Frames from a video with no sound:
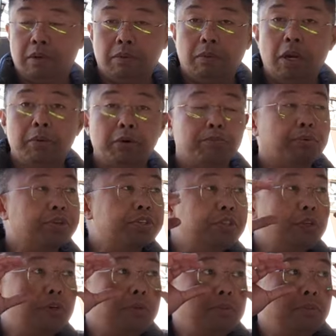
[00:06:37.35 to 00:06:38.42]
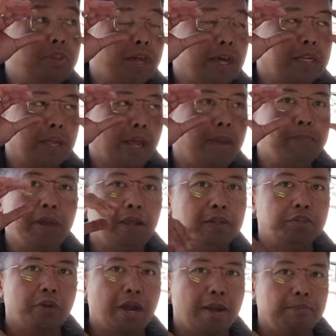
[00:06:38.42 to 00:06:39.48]
one would presume that a pellet
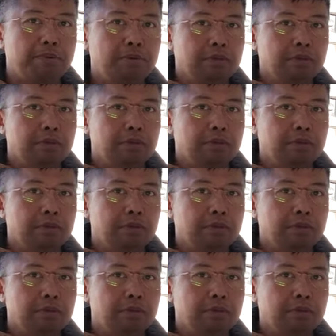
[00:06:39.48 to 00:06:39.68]
trap